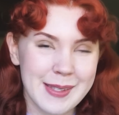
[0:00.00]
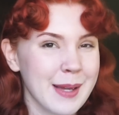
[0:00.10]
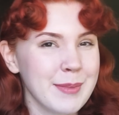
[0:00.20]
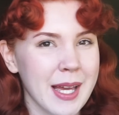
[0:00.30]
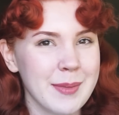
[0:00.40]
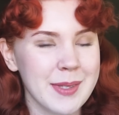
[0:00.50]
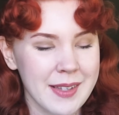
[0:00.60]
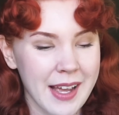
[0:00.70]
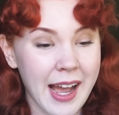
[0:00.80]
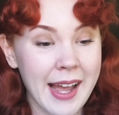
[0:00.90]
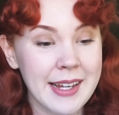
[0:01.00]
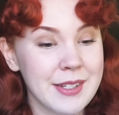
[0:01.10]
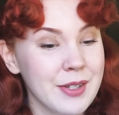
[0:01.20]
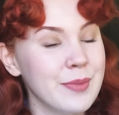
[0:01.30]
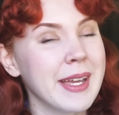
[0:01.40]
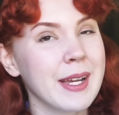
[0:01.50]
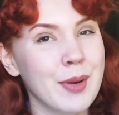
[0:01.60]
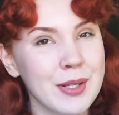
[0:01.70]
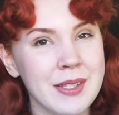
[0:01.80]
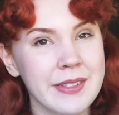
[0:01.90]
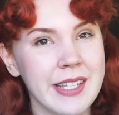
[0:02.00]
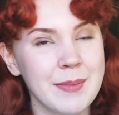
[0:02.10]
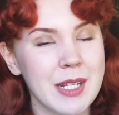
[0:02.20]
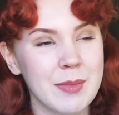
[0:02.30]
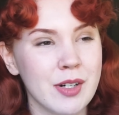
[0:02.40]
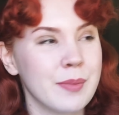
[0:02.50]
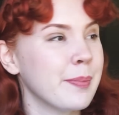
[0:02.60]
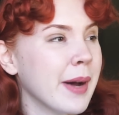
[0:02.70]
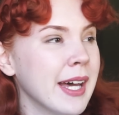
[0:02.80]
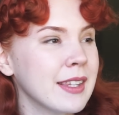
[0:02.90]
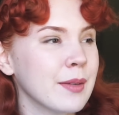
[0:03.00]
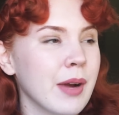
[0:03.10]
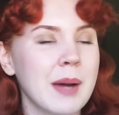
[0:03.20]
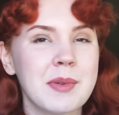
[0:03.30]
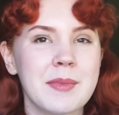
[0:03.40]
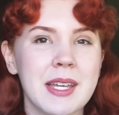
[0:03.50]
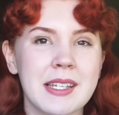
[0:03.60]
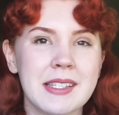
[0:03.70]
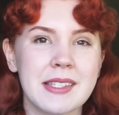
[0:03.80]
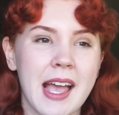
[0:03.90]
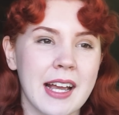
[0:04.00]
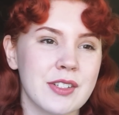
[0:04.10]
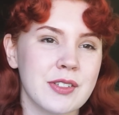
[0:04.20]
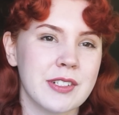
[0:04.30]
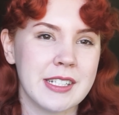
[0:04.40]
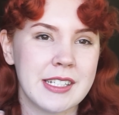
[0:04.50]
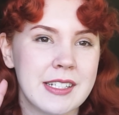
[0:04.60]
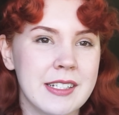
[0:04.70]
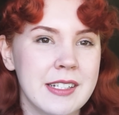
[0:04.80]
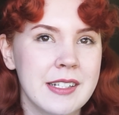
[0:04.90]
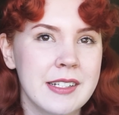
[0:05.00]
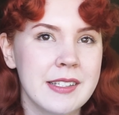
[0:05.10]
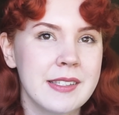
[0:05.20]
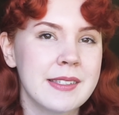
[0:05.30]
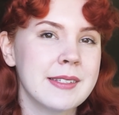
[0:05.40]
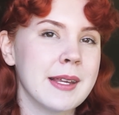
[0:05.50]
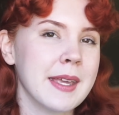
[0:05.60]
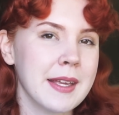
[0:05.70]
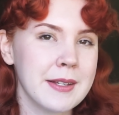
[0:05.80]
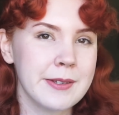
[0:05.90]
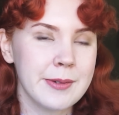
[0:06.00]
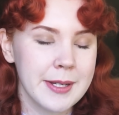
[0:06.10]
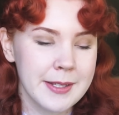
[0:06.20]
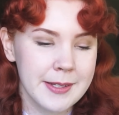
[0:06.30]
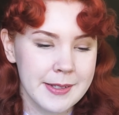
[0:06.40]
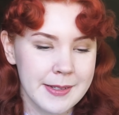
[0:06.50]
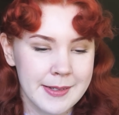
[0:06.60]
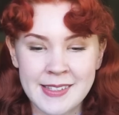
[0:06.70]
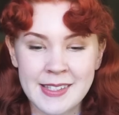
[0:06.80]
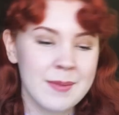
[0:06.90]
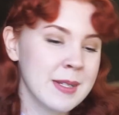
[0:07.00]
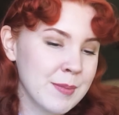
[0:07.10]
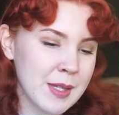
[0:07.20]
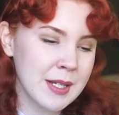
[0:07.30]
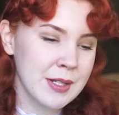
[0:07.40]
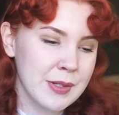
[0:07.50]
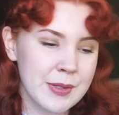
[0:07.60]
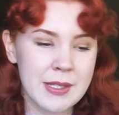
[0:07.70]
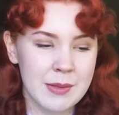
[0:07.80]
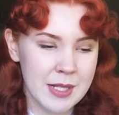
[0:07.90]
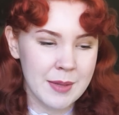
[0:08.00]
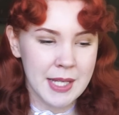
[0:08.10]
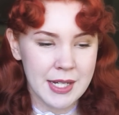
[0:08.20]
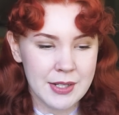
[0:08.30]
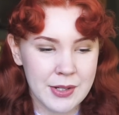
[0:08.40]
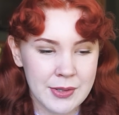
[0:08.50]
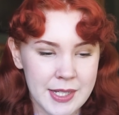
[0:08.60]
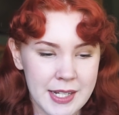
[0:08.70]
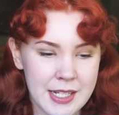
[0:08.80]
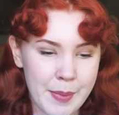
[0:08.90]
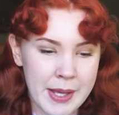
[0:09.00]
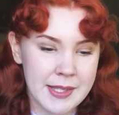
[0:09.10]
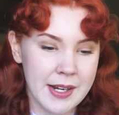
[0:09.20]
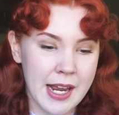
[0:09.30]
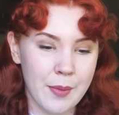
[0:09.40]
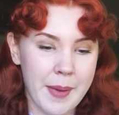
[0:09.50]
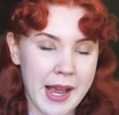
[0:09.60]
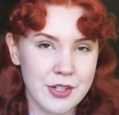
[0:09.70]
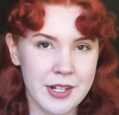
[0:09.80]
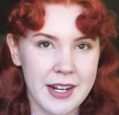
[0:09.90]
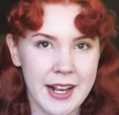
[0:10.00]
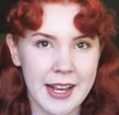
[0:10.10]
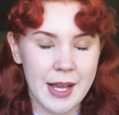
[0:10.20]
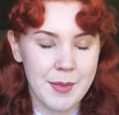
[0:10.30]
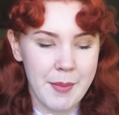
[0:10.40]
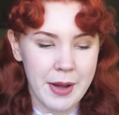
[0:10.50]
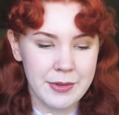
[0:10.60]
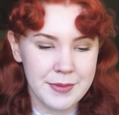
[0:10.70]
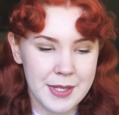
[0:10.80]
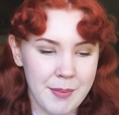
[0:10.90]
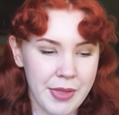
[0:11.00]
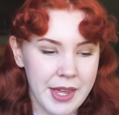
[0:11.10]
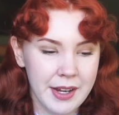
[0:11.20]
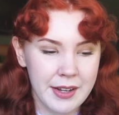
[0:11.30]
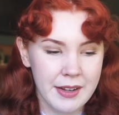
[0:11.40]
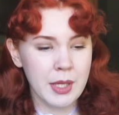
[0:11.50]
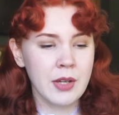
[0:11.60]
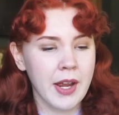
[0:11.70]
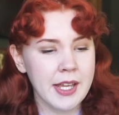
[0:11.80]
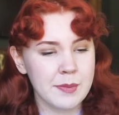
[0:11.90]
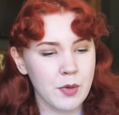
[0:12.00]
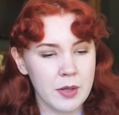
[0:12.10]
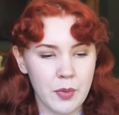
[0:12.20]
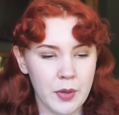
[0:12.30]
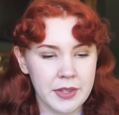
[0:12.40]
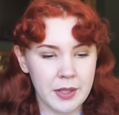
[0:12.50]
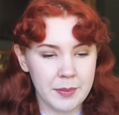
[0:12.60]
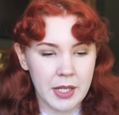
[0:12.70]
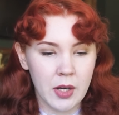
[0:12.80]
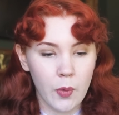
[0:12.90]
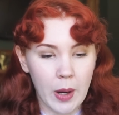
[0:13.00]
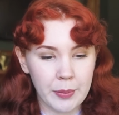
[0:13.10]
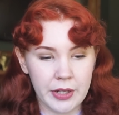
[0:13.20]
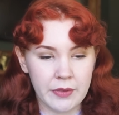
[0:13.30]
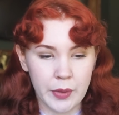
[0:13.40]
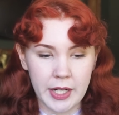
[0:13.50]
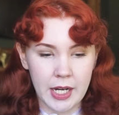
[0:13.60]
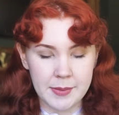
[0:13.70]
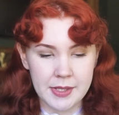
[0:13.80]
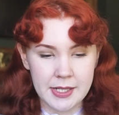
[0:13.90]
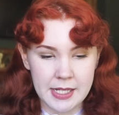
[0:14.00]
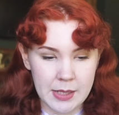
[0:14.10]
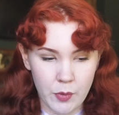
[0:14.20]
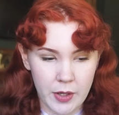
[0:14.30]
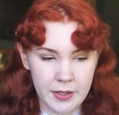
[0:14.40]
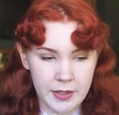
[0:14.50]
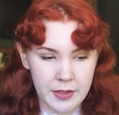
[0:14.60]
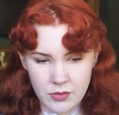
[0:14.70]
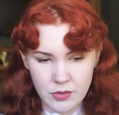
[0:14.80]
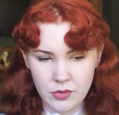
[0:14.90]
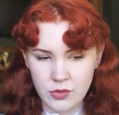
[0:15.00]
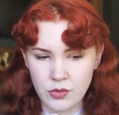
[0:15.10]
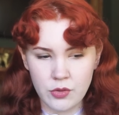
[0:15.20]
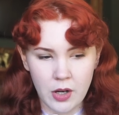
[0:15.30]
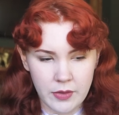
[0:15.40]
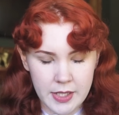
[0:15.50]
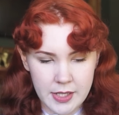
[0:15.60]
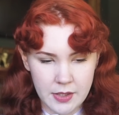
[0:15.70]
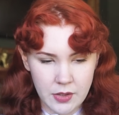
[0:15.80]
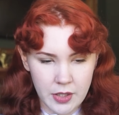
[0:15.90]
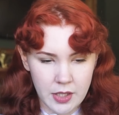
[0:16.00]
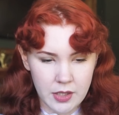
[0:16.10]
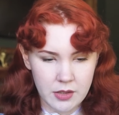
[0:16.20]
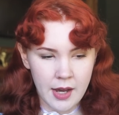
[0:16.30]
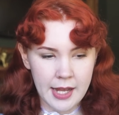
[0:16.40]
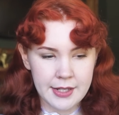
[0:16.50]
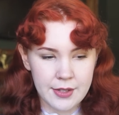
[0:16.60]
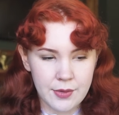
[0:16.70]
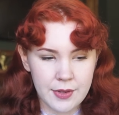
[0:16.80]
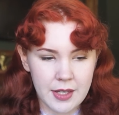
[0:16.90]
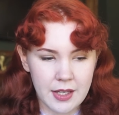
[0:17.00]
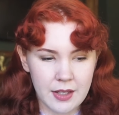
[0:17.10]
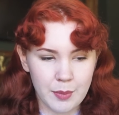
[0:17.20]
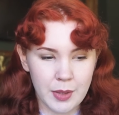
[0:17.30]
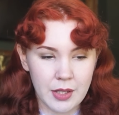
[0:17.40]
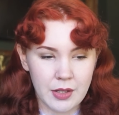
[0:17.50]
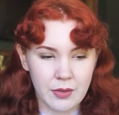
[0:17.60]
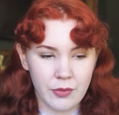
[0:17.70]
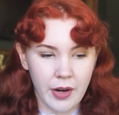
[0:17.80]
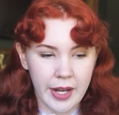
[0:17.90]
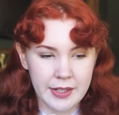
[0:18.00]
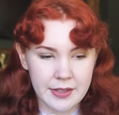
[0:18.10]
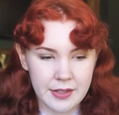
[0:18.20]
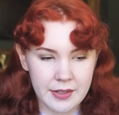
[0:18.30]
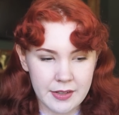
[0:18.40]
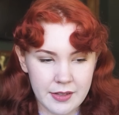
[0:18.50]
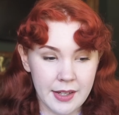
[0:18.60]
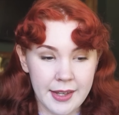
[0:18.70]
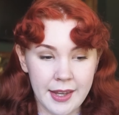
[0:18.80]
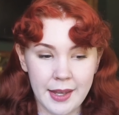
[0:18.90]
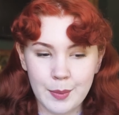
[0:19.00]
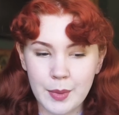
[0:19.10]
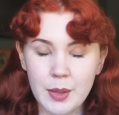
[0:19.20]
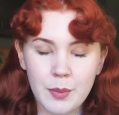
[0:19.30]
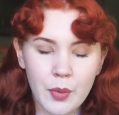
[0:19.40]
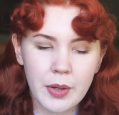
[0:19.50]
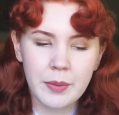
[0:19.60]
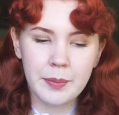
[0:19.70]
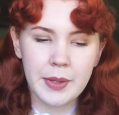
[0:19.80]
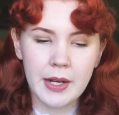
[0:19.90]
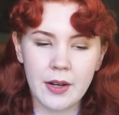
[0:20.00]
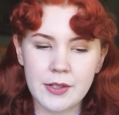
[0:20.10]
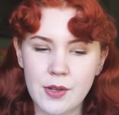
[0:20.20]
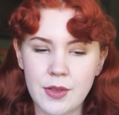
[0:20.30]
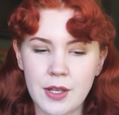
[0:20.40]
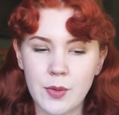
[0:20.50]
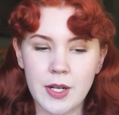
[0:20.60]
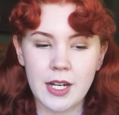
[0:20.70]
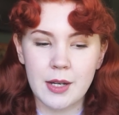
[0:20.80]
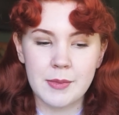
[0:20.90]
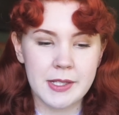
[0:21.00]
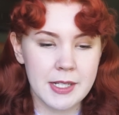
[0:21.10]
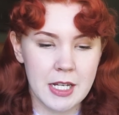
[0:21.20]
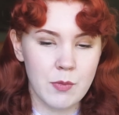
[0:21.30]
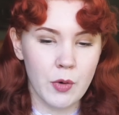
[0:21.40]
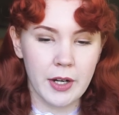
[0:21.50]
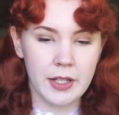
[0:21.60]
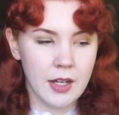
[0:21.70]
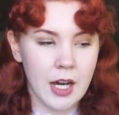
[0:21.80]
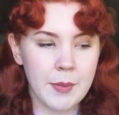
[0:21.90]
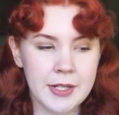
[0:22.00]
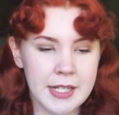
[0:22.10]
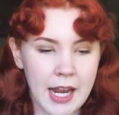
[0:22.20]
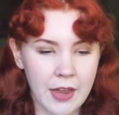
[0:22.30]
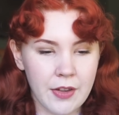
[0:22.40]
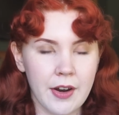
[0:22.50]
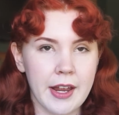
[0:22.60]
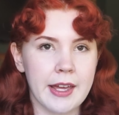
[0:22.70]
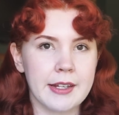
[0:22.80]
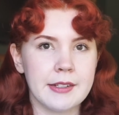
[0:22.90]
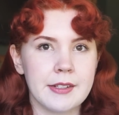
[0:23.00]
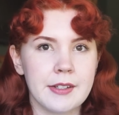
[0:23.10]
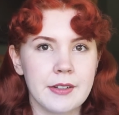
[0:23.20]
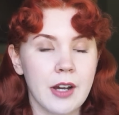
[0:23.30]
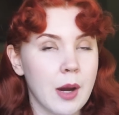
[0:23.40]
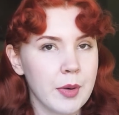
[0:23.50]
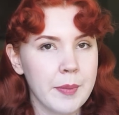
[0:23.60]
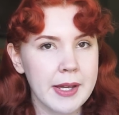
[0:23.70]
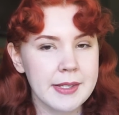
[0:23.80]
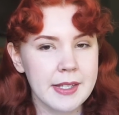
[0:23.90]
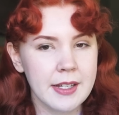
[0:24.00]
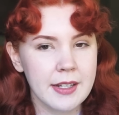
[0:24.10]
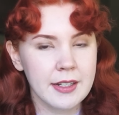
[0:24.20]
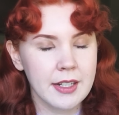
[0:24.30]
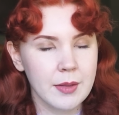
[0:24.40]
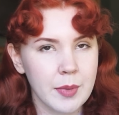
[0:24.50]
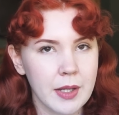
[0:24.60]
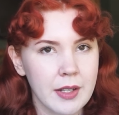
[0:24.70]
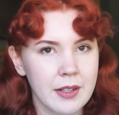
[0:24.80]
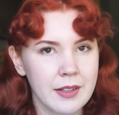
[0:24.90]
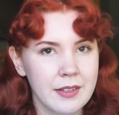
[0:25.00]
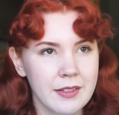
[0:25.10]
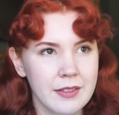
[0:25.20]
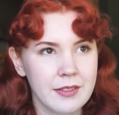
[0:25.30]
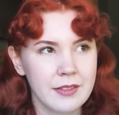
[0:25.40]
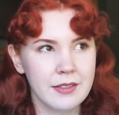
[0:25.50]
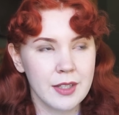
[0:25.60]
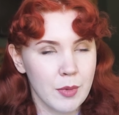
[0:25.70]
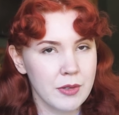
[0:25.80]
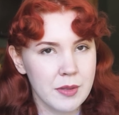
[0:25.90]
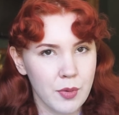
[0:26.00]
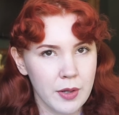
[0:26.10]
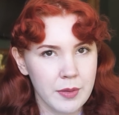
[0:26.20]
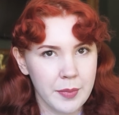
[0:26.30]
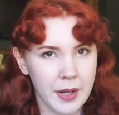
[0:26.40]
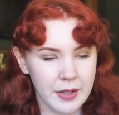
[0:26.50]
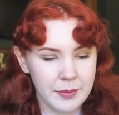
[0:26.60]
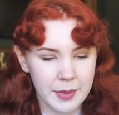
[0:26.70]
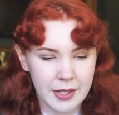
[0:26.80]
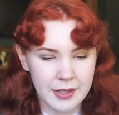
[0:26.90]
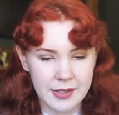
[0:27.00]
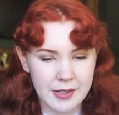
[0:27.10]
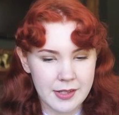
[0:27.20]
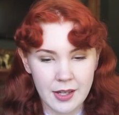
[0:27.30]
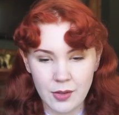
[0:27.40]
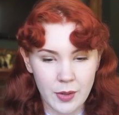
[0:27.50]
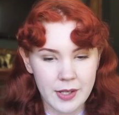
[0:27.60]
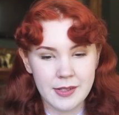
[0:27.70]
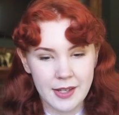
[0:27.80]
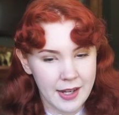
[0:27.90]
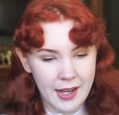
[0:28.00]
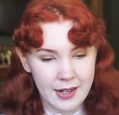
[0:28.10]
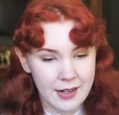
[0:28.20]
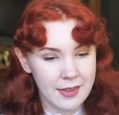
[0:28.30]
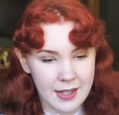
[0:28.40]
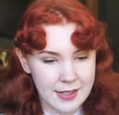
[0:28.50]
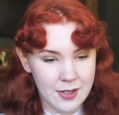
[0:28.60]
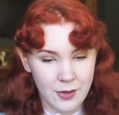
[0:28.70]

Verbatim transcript: Sometimes I do make a personal timetable, but the problem is actually sticking to it. Sometimes I do, sometimes I don't. It depends on how passionate I am about something. Being right is more important than being cooperative when it comes to teamwork. Strongly disagree. I do think being right can be important, but I also think when it comes to teamwork, coming together and compromising can be the most important part because otherwise, again, things